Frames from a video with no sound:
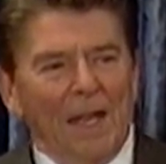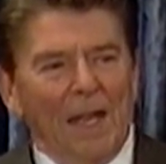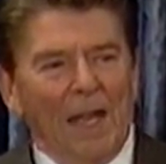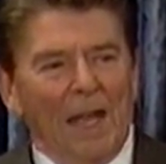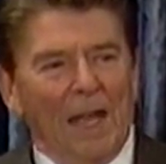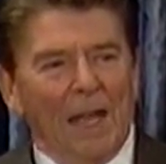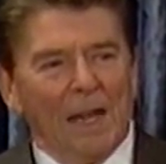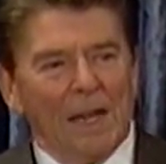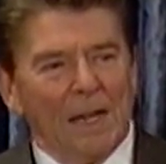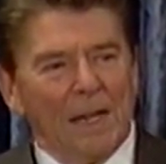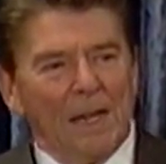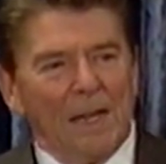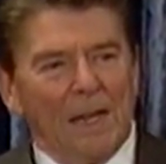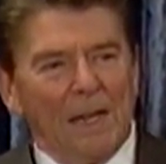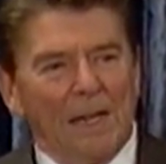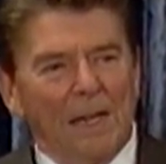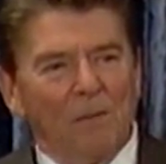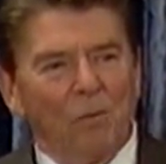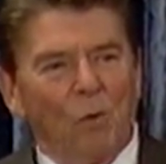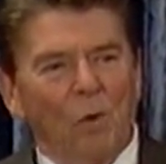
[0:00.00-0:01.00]

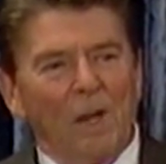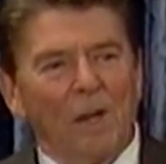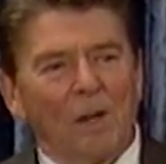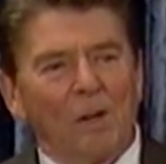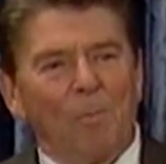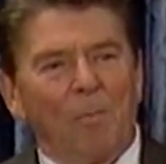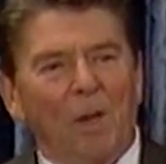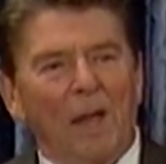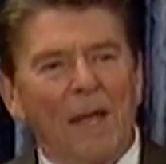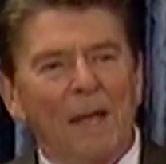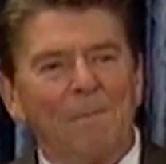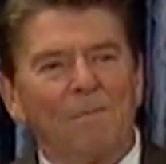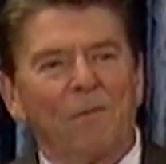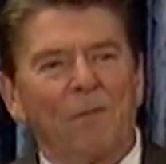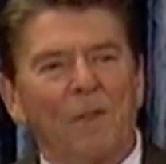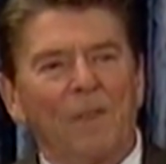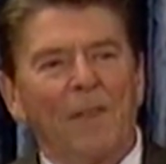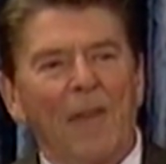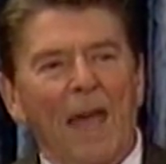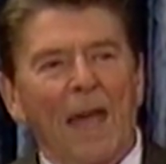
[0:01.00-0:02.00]
And if we're to blame
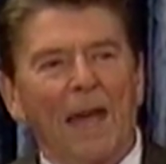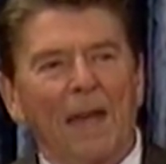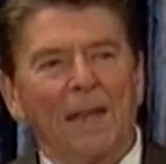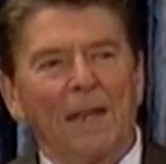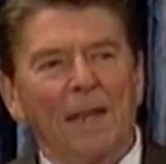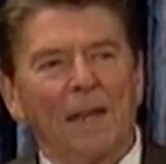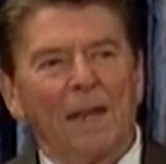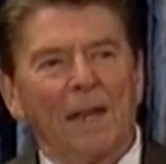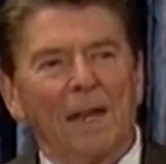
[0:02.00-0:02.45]
for that,